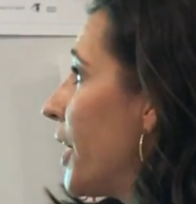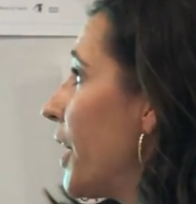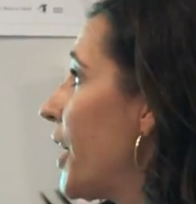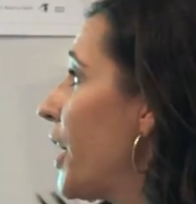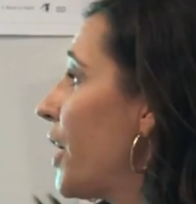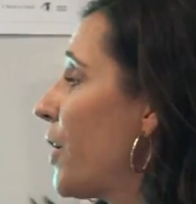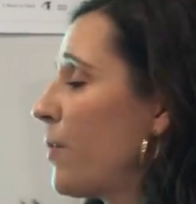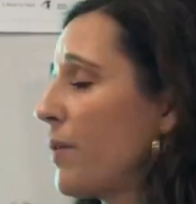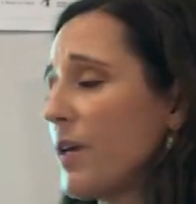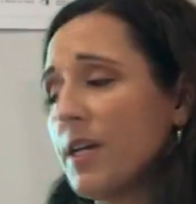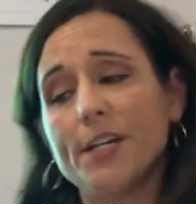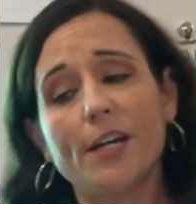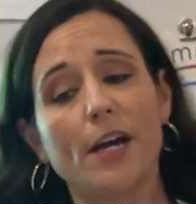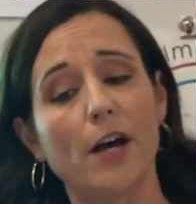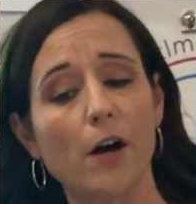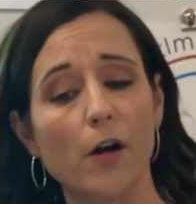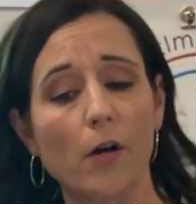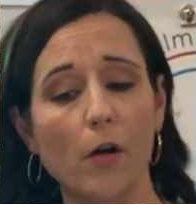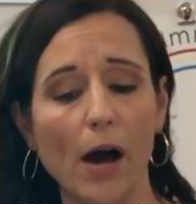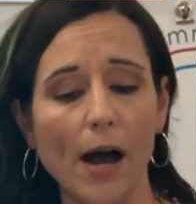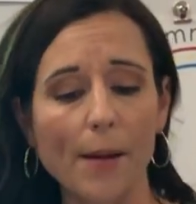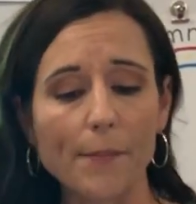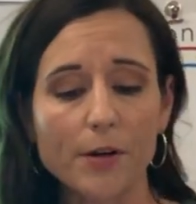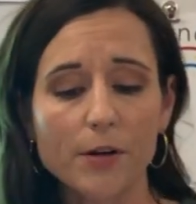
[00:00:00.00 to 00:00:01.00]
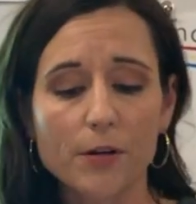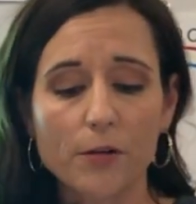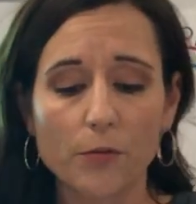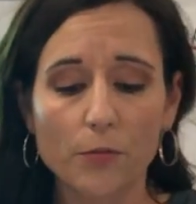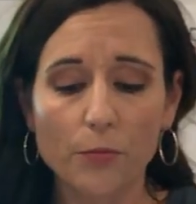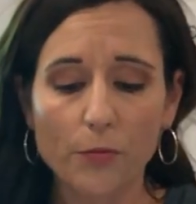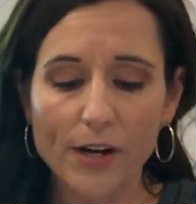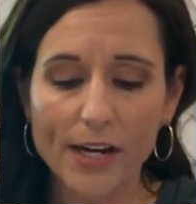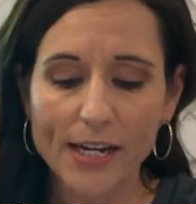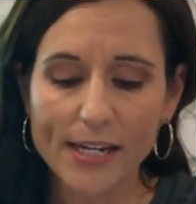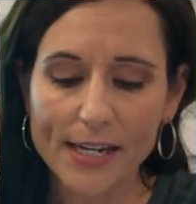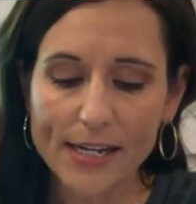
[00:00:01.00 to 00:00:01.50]
Here we go. I'm going to
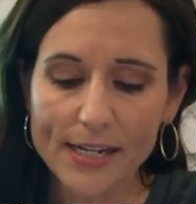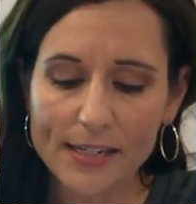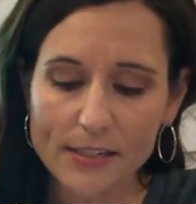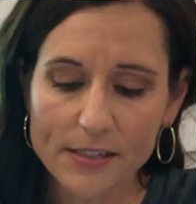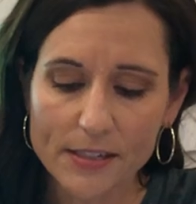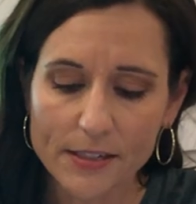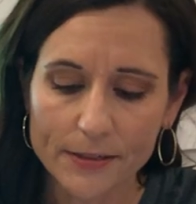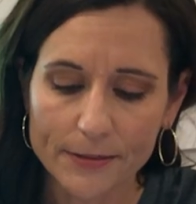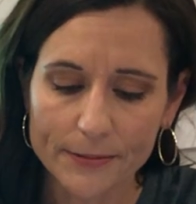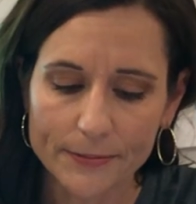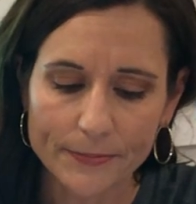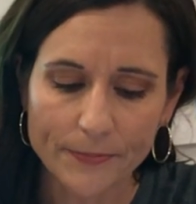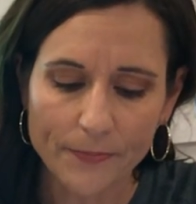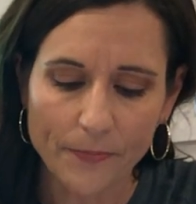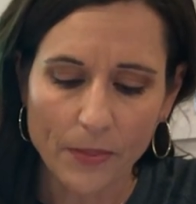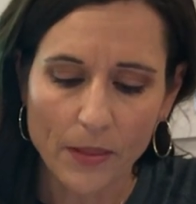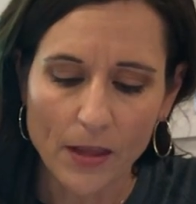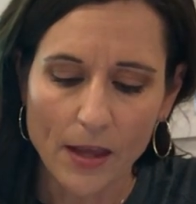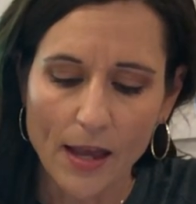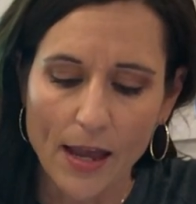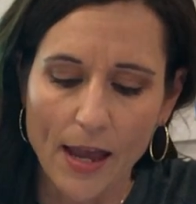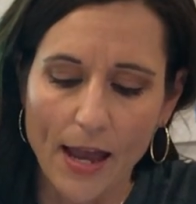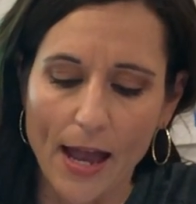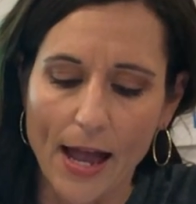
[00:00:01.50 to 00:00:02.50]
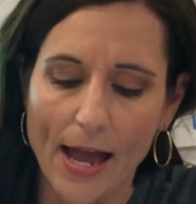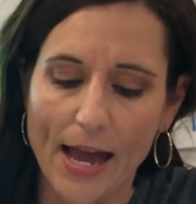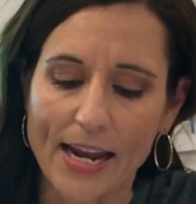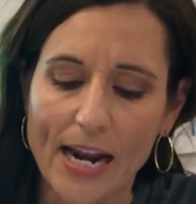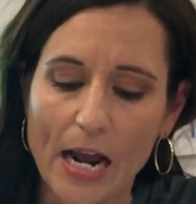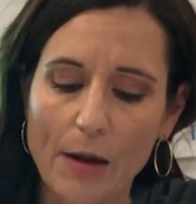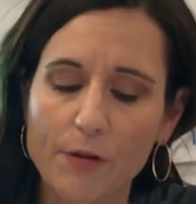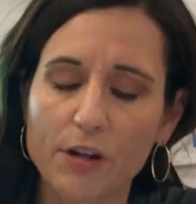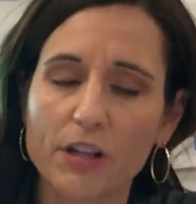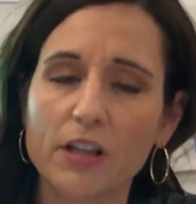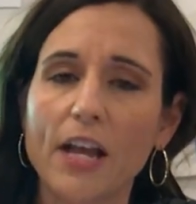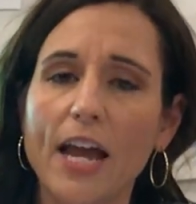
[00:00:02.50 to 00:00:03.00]
read it, and
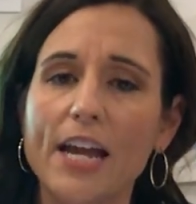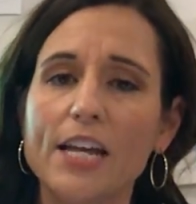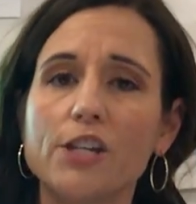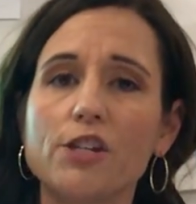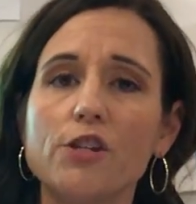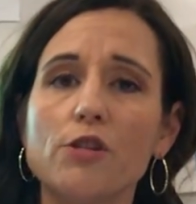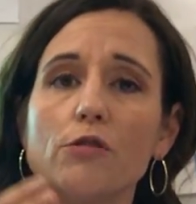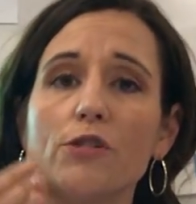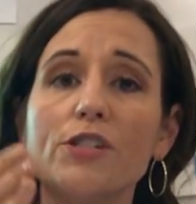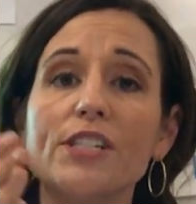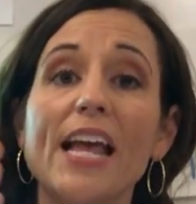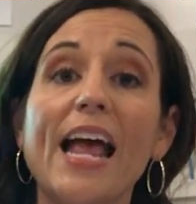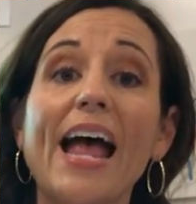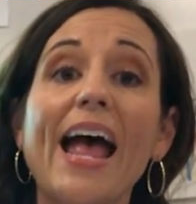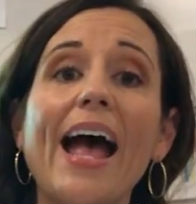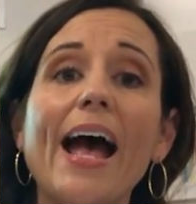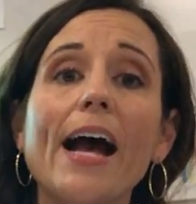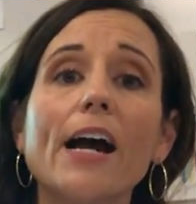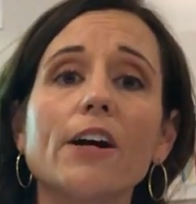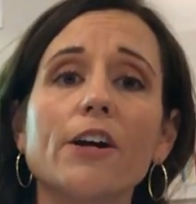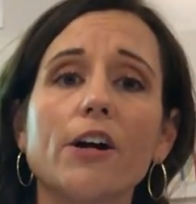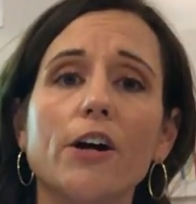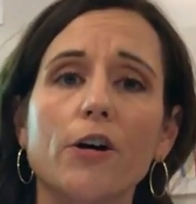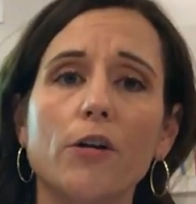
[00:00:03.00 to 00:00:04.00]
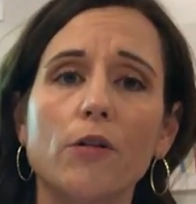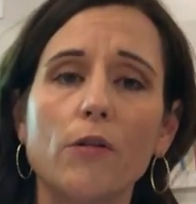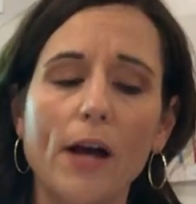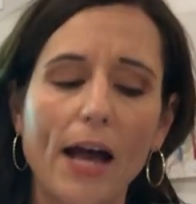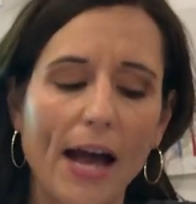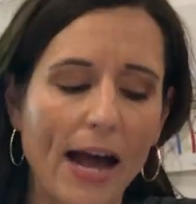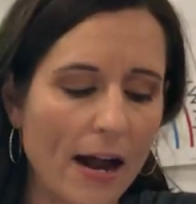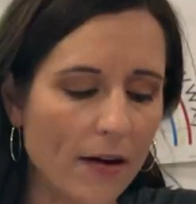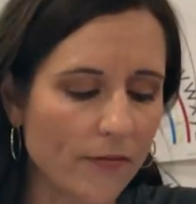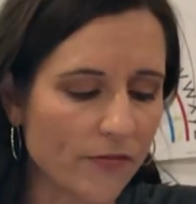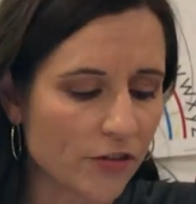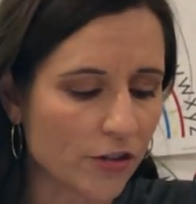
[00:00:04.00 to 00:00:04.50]
I would like you to echo
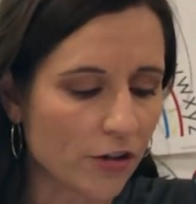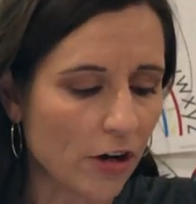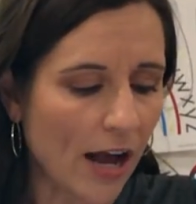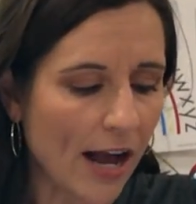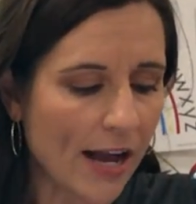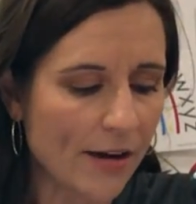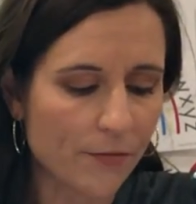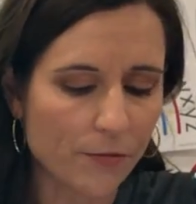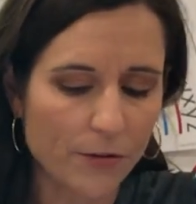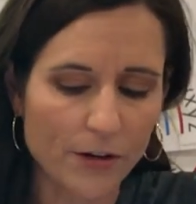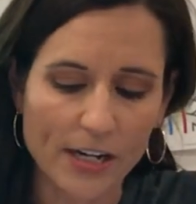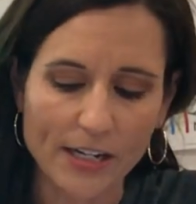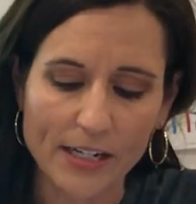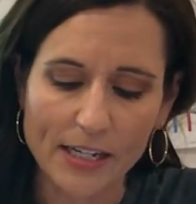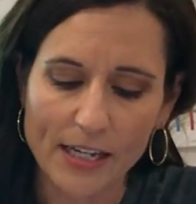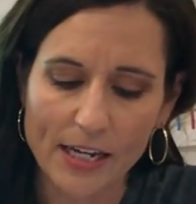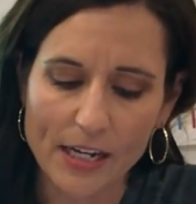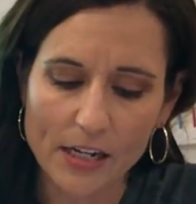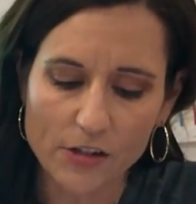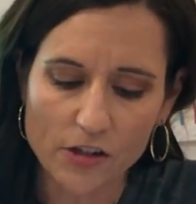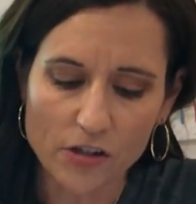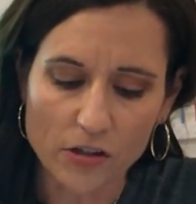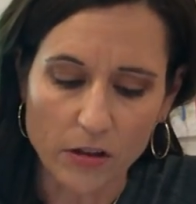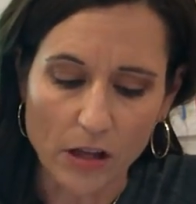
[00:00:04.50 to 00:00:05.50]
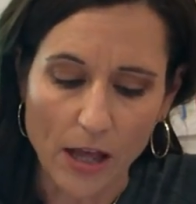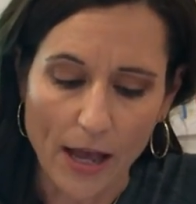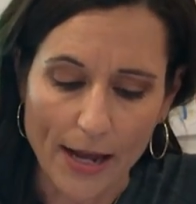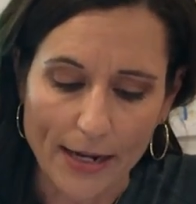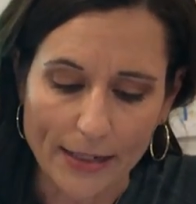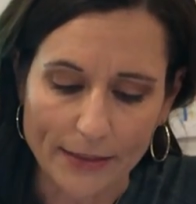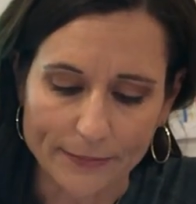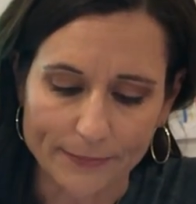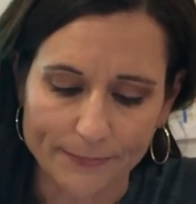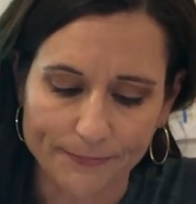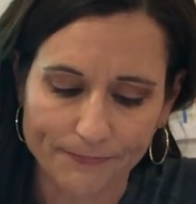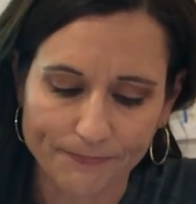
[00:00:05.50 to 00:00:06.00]
after I read each line.